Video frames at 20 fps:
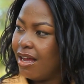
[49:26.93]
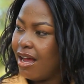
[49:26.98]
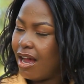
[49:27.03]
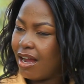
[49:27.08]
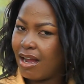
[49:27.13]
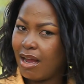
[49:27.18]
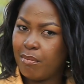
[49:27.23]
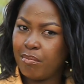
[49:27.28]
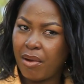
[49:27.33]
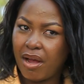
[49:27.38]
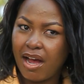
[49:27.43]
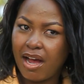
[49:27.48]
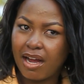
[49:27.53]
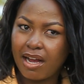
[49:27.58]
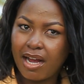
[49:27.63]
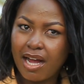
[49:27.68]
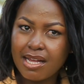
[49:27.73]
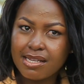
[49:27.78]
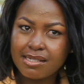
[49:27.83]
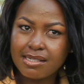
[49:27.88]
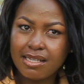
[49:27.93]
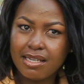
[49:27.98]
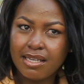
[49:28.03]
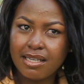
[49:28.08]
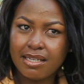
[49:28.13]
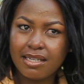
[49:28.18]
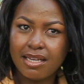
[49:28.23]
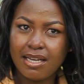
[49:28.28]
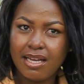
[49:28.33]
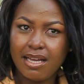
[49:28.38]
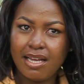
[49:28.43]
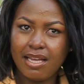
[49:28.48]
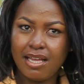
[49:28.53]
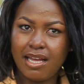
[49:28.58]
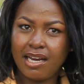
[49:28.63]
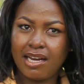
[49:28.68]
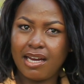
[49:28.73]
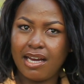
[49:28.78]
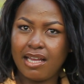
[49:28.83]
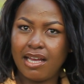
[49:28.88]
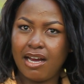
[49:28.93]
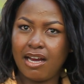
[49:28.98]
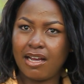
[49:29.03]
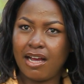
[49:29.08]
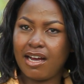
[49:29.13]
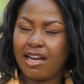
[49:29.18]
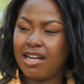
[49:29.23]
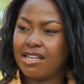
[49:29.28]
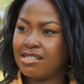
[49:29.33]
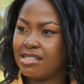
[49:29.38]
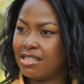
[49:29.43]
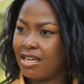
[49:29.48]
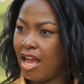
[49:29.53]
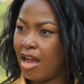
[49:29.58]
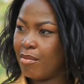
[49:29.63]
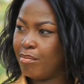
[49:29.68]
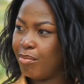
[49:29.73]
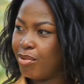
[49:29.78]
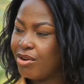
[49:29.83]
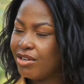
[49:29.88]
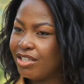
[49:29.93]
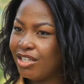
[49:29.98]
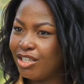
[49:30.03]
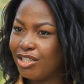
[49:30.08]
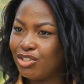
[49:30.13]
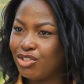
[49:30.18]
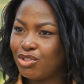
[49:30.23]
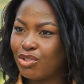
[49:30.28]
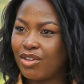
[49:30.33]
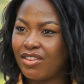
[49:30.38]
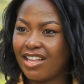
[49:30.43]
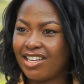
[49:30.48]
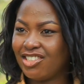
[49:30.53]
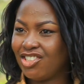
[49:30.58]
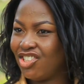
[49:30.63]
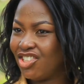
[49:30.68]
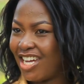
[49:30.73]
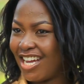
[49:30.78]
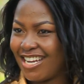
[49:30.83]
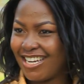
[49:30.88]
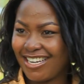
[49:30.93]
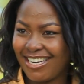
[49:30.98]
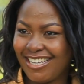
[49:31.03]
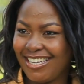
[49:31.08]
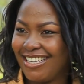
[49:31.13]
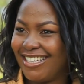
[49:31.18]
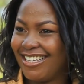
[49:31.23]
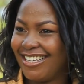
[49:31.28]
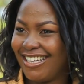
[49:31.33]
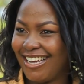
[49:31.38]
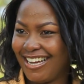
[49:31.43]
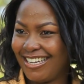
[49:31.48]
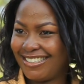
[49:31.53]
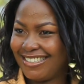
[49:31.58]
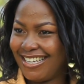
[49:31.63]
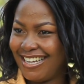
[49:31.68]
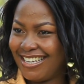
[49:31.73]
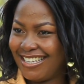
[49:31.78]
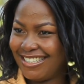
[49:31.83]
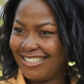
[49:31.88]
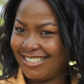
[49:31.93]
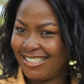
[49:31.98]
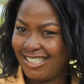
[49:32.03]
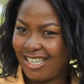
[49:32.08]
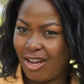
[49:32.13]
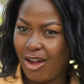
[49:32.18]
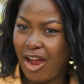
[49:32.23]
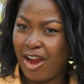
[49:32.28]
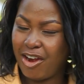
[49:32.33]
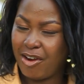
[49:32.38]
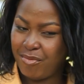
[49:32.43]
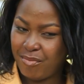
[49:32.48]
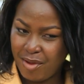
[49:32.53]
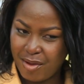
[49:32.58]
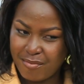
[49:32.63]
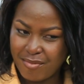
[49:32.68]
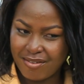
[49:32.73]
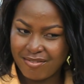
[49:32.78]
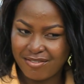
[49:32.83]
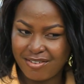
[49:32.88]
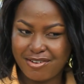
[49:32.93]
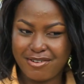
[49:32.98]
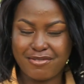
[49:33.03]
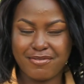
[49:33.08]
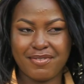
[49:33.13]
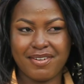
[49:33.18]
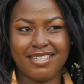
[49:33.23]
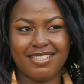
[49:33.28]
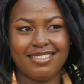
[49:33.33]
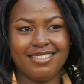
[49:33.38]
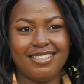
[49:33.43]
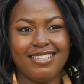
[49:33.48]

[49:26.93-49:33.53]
Akampa her cousin ya Mpondijo, the journey. I remember very well.